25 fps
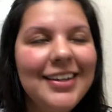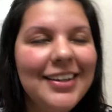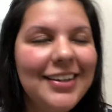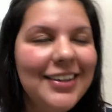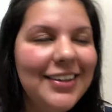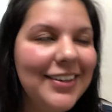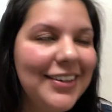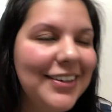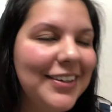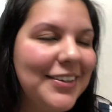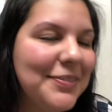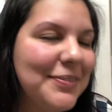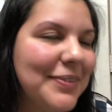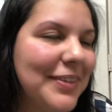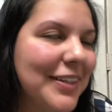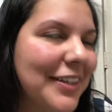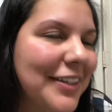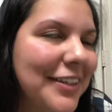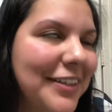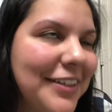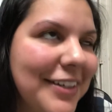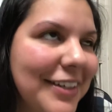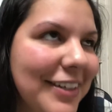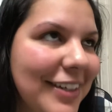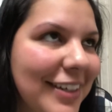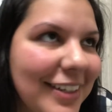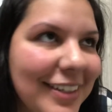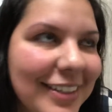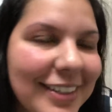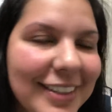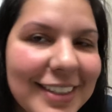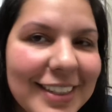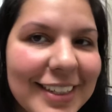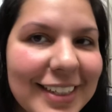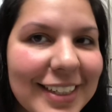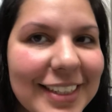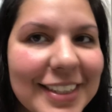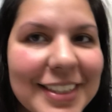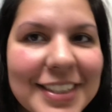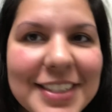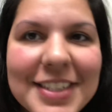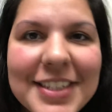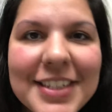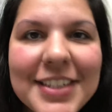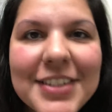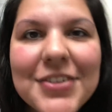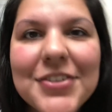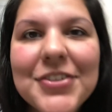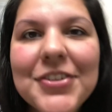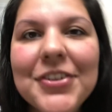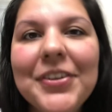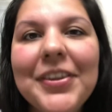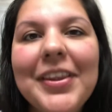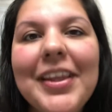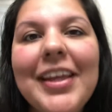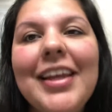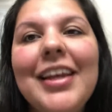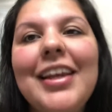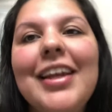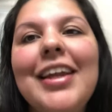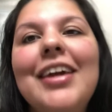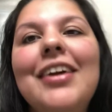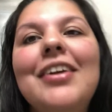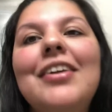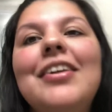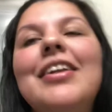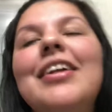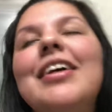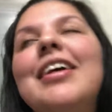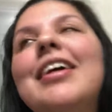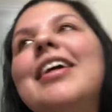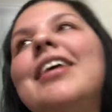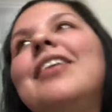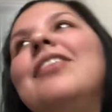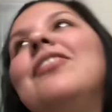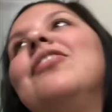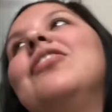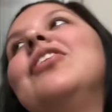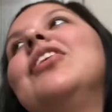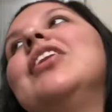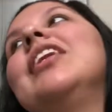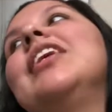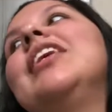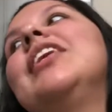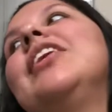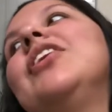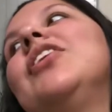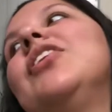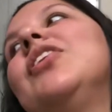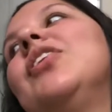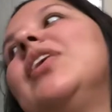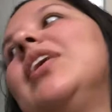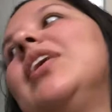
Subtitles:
Oh my god, I need to get this intro thing down. I really do.